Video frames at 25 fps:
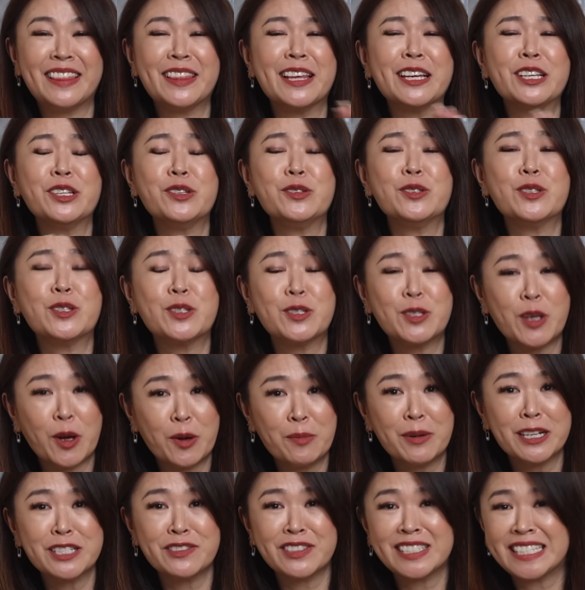Thank you so
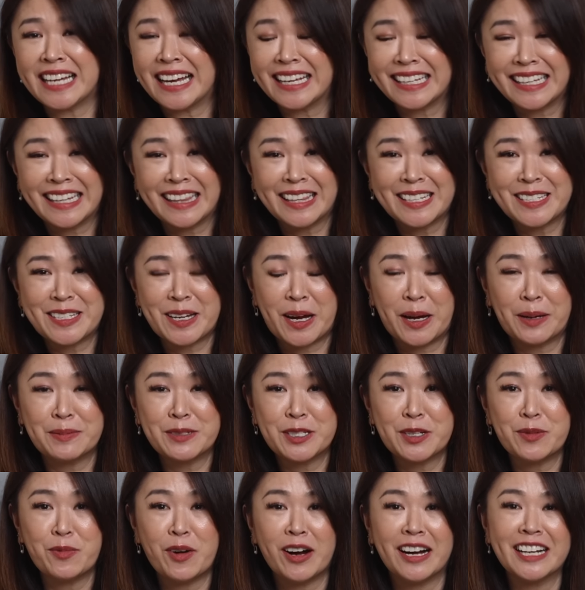much for taking the time
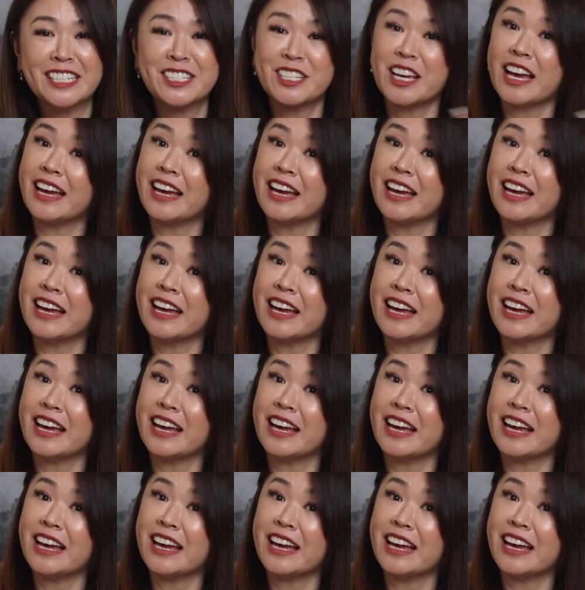to watch,